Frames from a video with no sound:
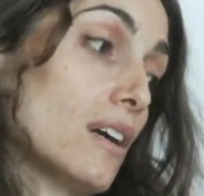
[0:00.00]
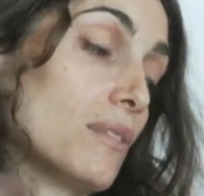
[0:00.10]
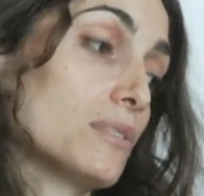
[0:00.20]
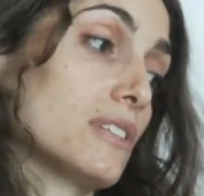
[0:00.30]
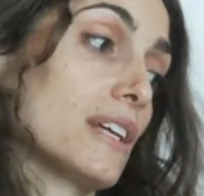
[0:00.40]
it
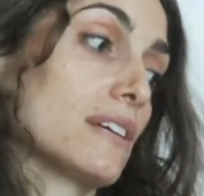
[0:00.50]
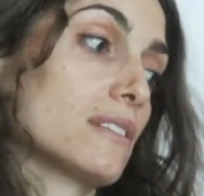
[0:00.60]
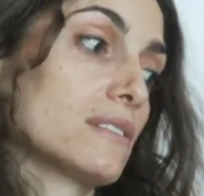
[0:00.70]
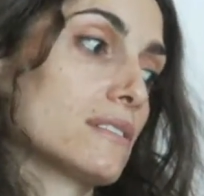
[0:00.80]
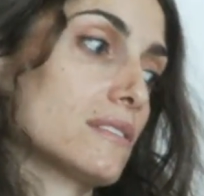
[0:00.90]
was like,
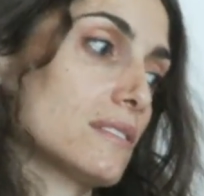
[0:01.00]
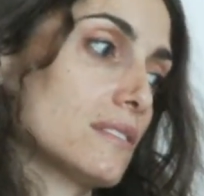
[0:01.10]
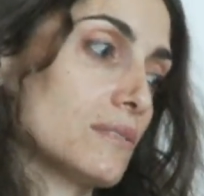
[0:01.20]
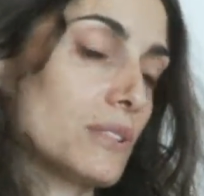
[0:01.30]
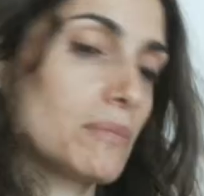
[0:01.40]

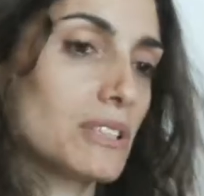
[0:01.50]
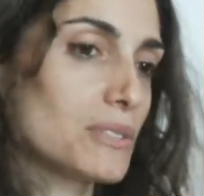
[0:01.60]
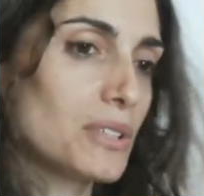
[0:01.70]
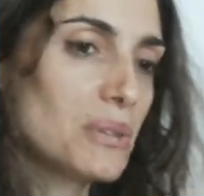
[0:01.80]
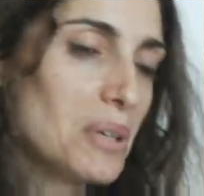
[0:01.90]
what am I
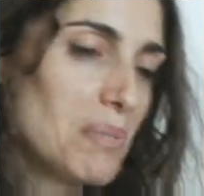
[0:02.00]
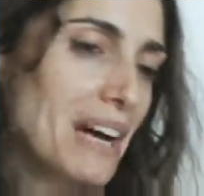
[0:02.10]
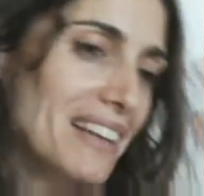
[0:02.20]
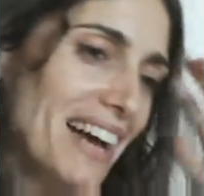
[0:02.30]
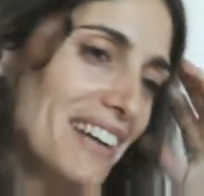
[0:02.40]
doing with
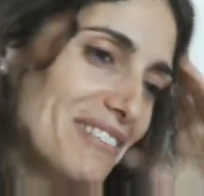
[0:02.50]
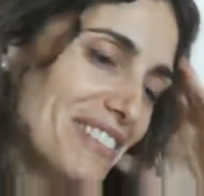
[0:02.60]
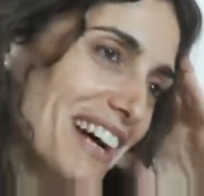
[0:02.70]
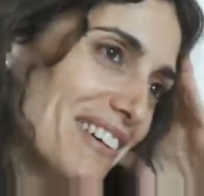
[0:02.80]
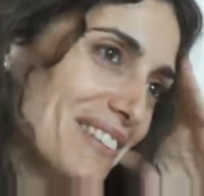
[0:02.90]
my life
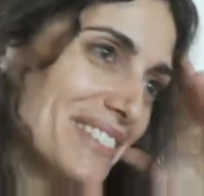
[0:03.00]
now? I